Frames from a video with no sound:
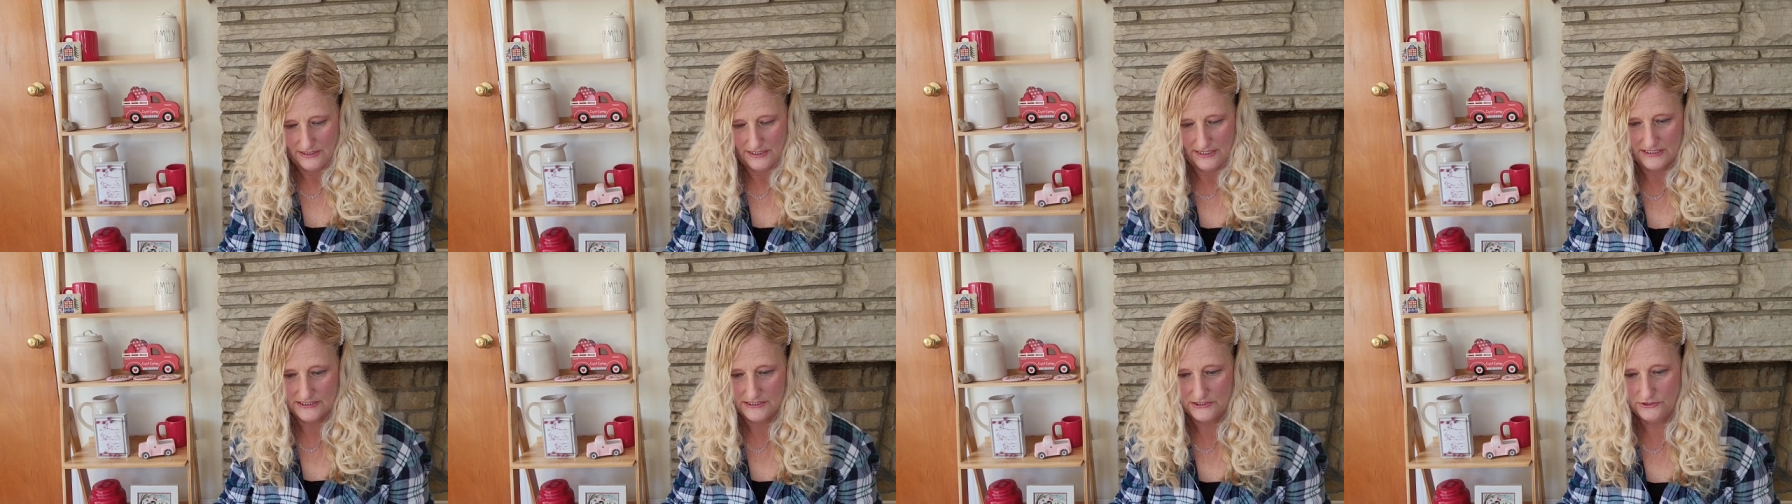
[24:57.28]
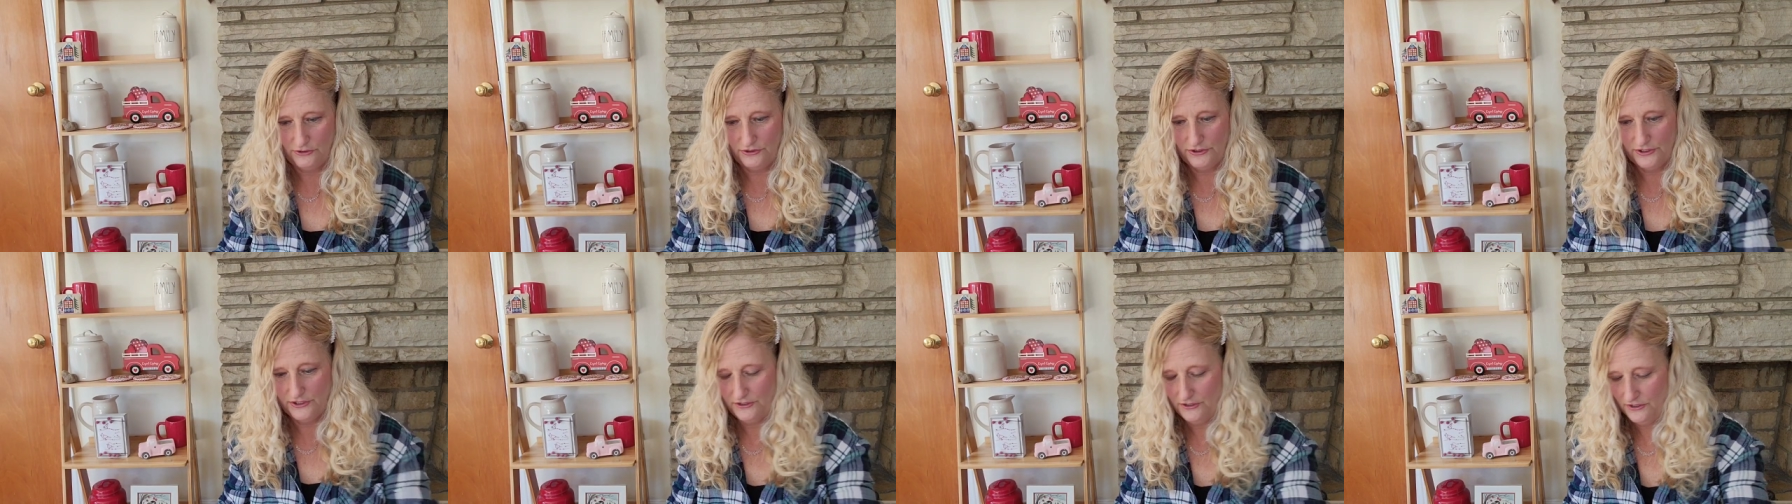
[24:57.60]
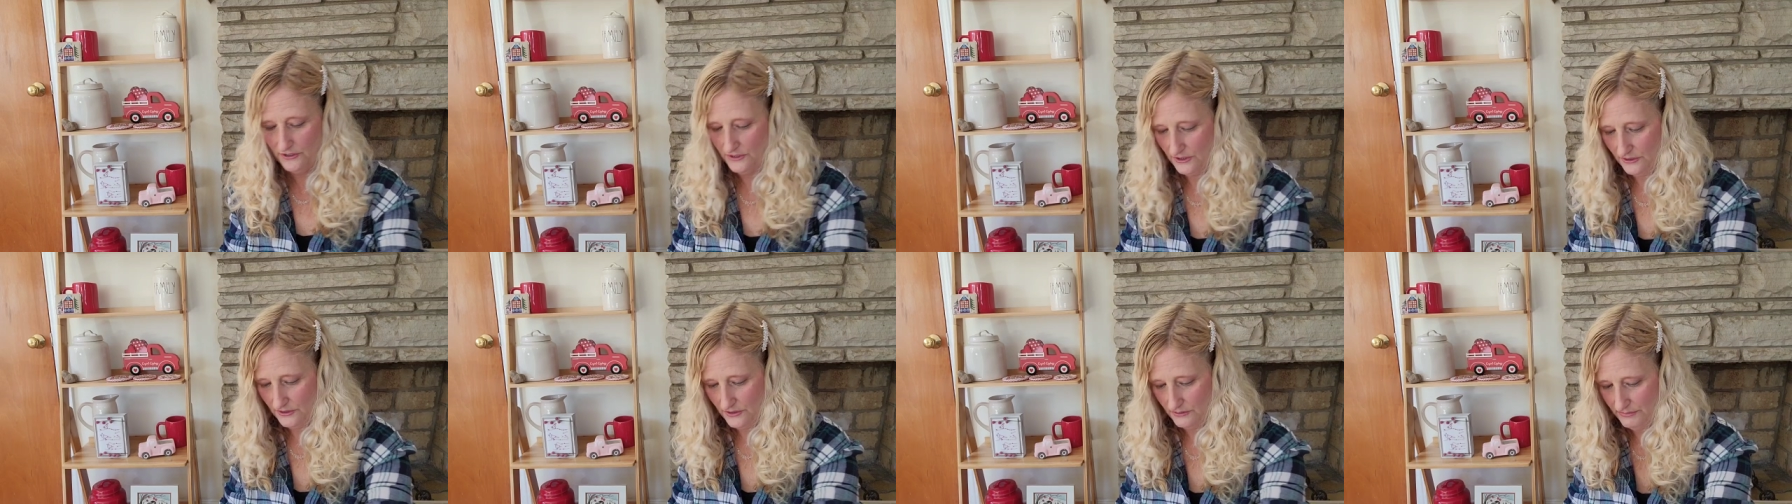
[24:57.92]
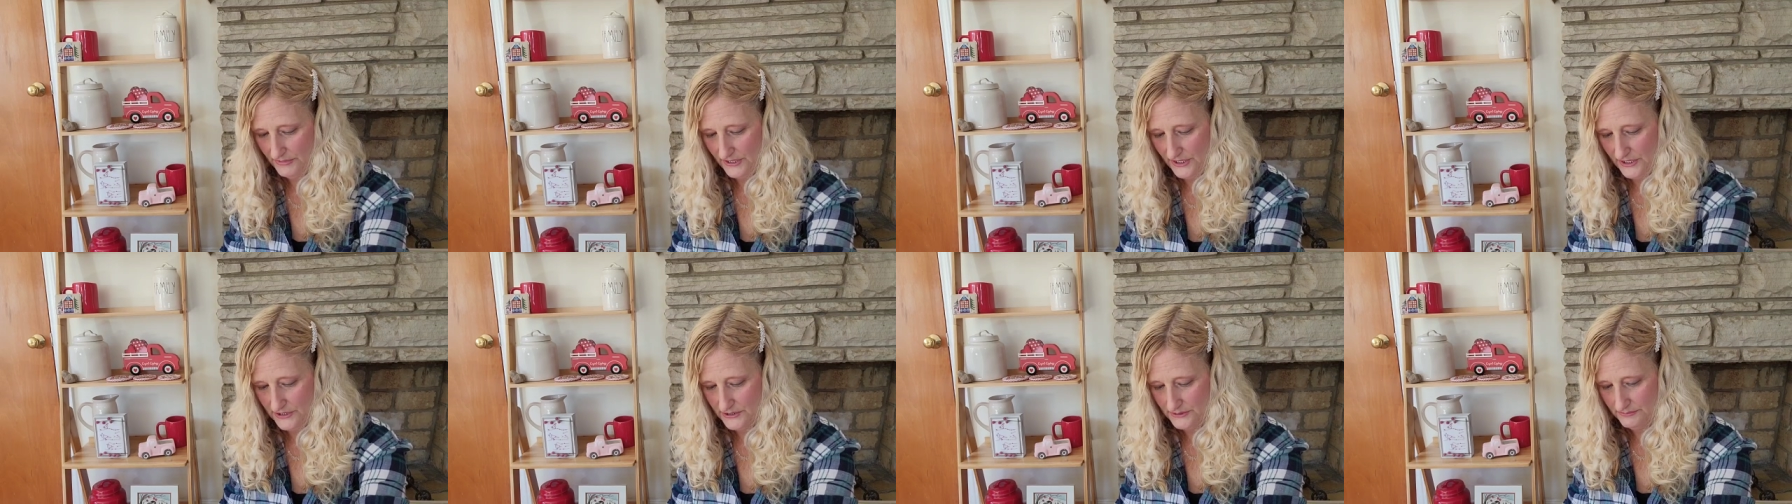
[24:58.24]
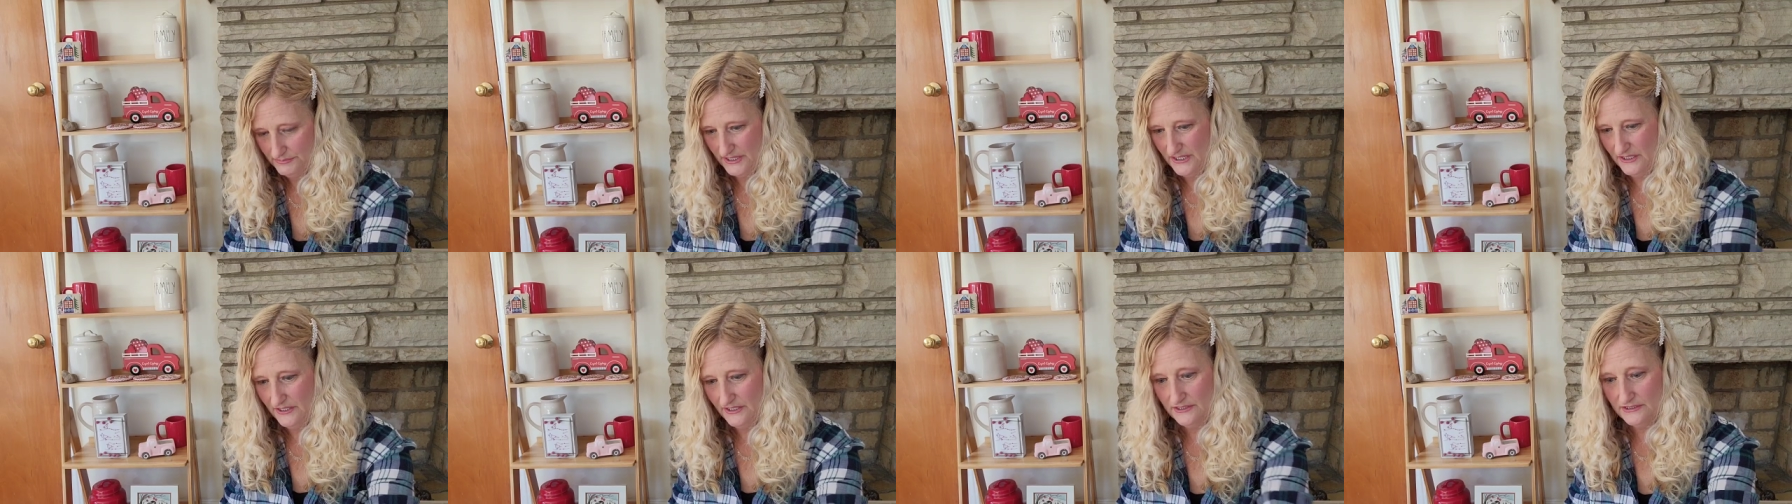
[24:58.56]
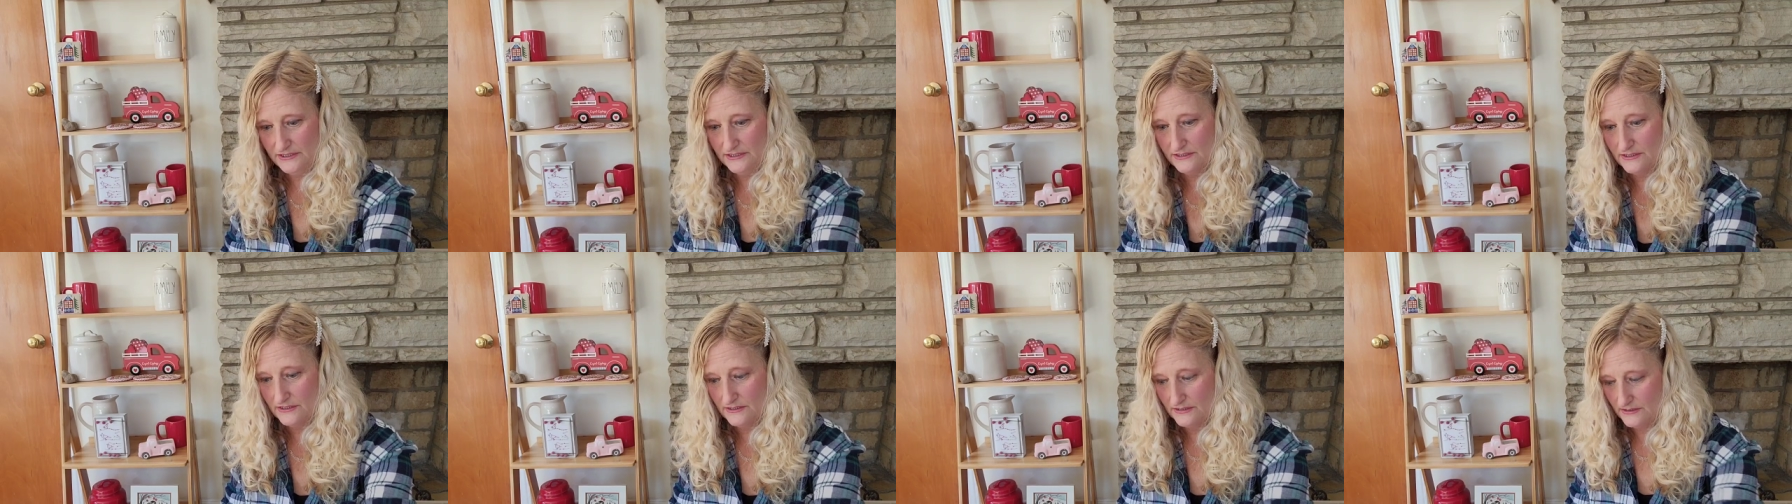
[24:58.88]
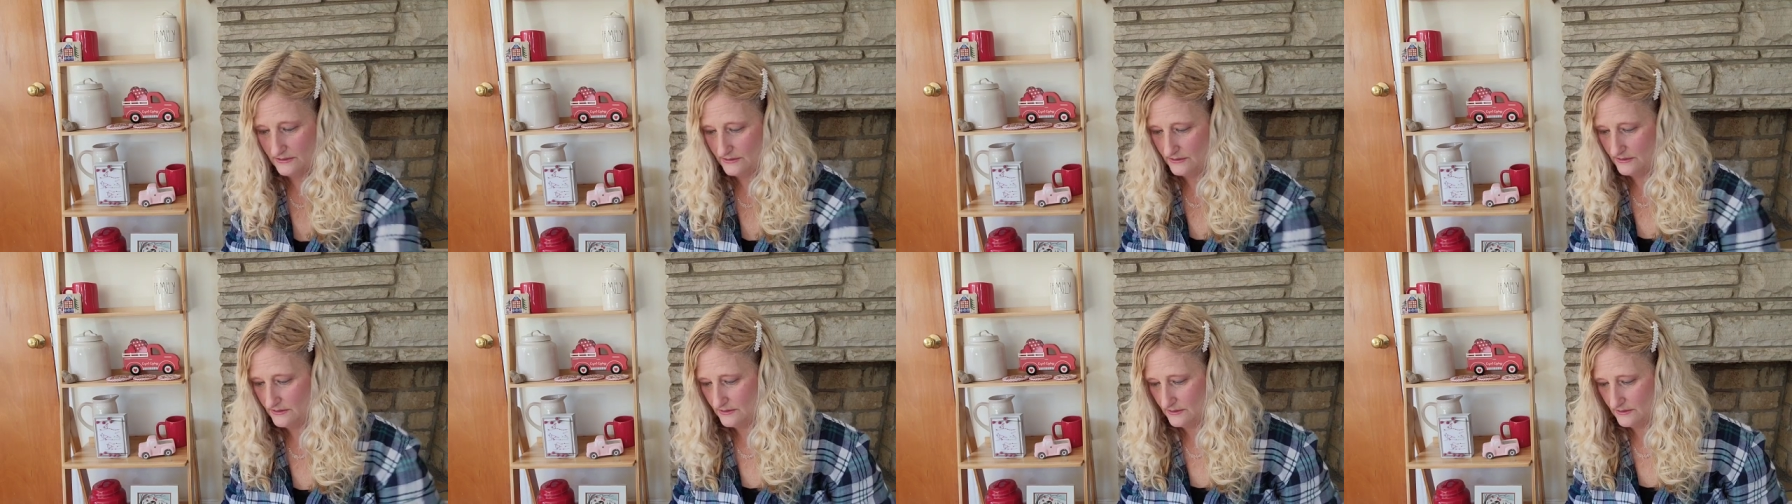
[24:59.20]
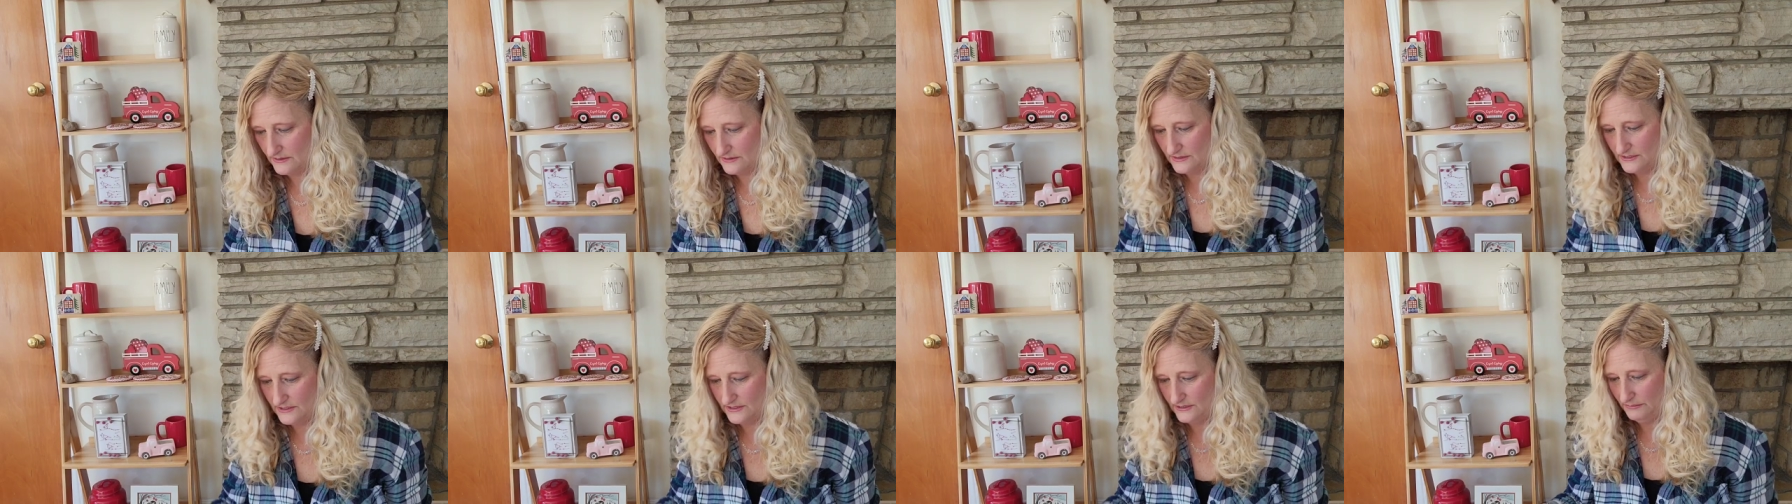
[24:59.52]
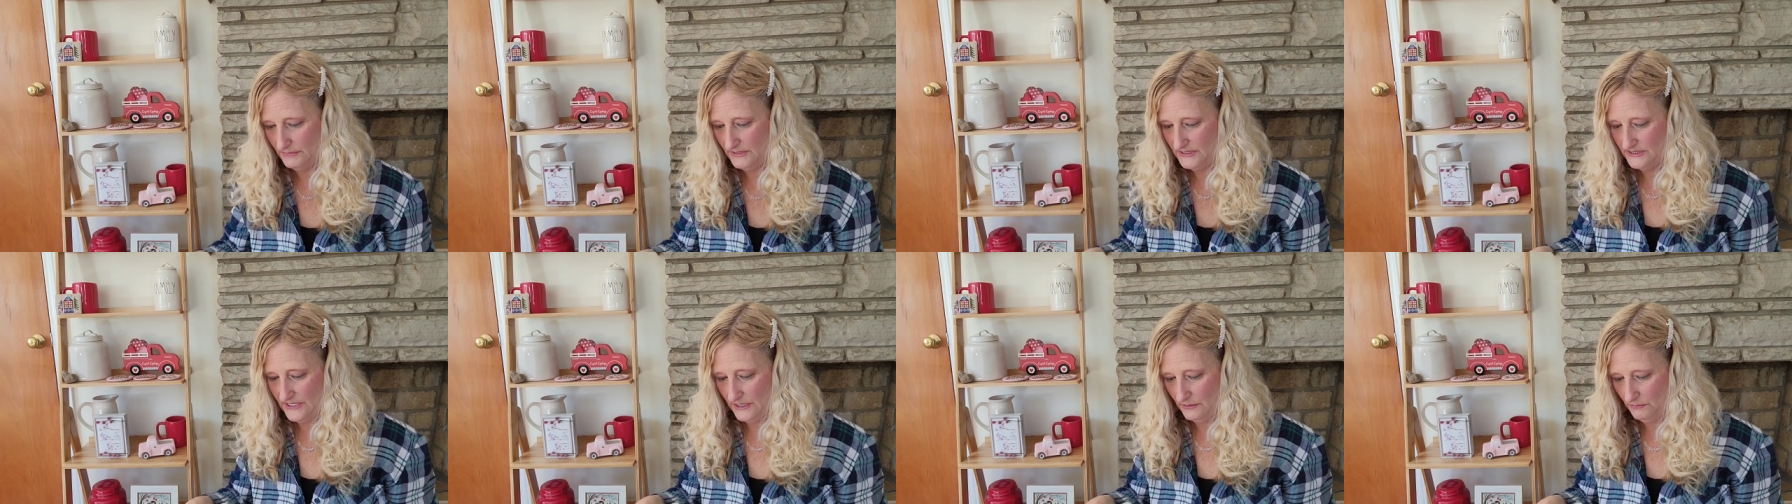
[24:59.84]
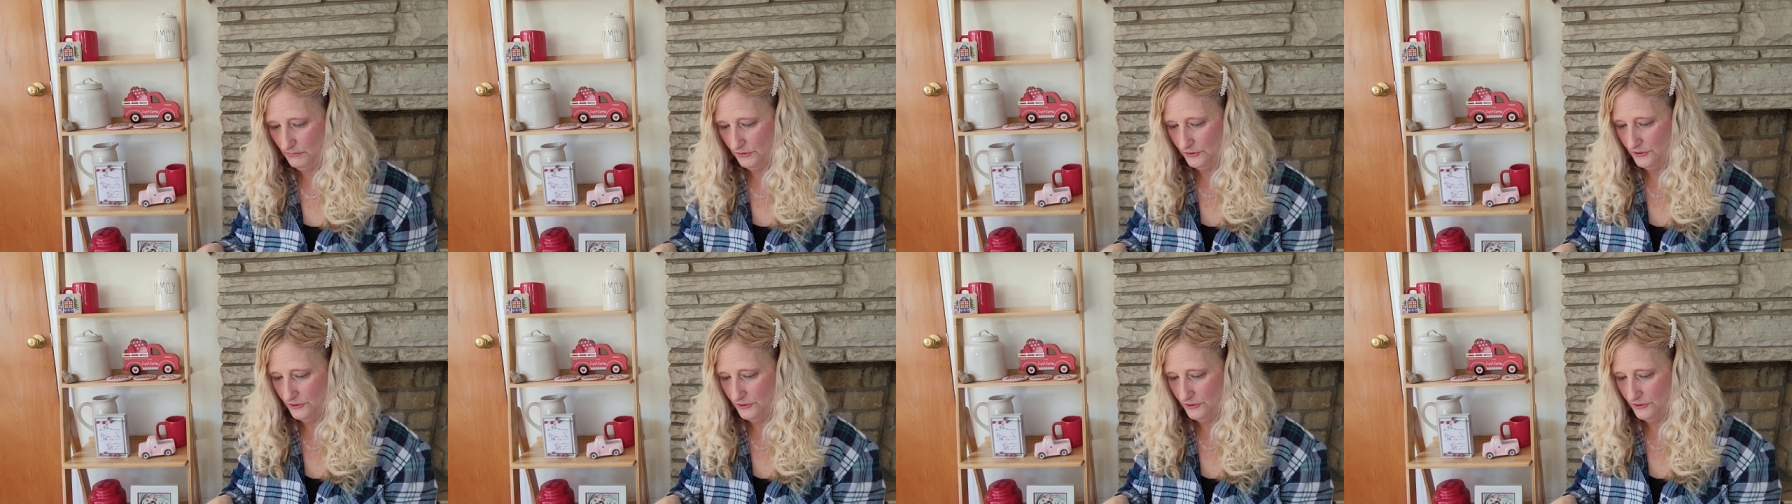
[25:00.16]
And I started another page, but somebody's like,